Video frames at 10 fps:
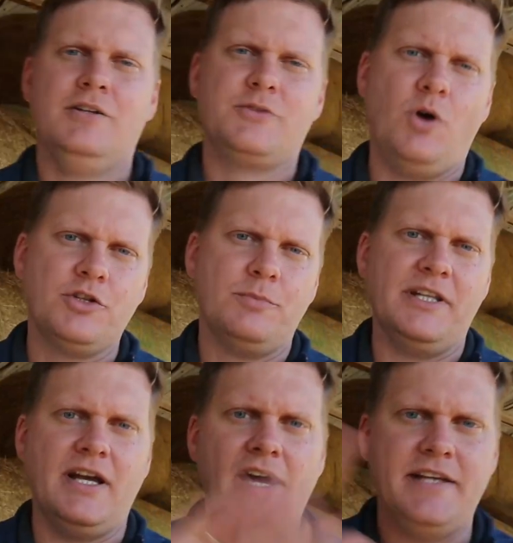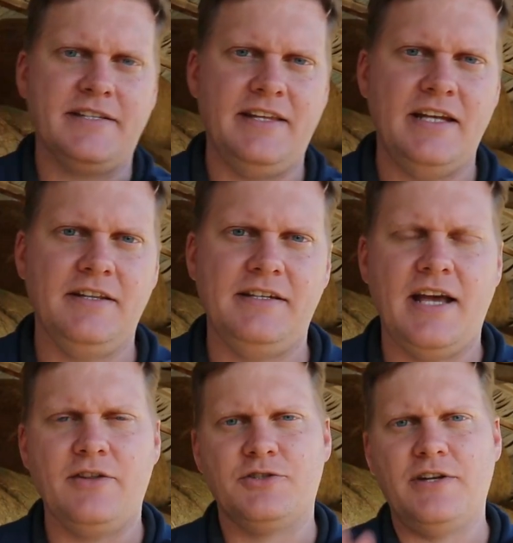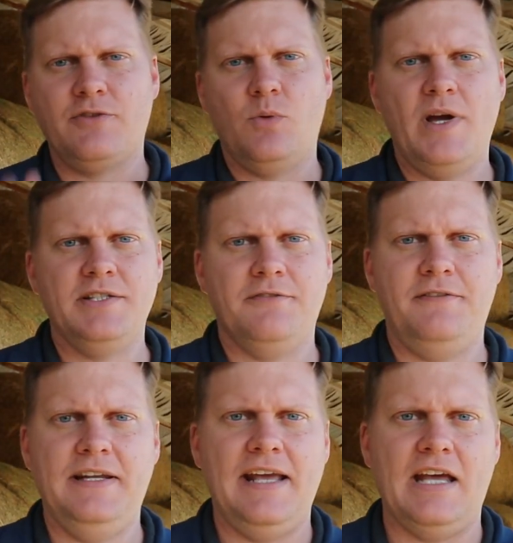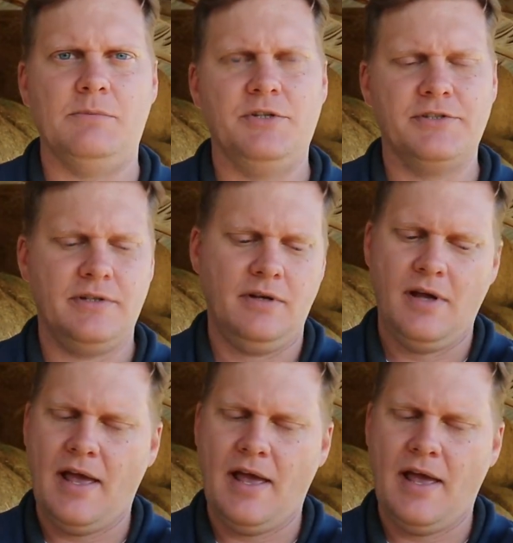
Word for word: So ultimately, guys, at the end of the day, there's different ways to feed animals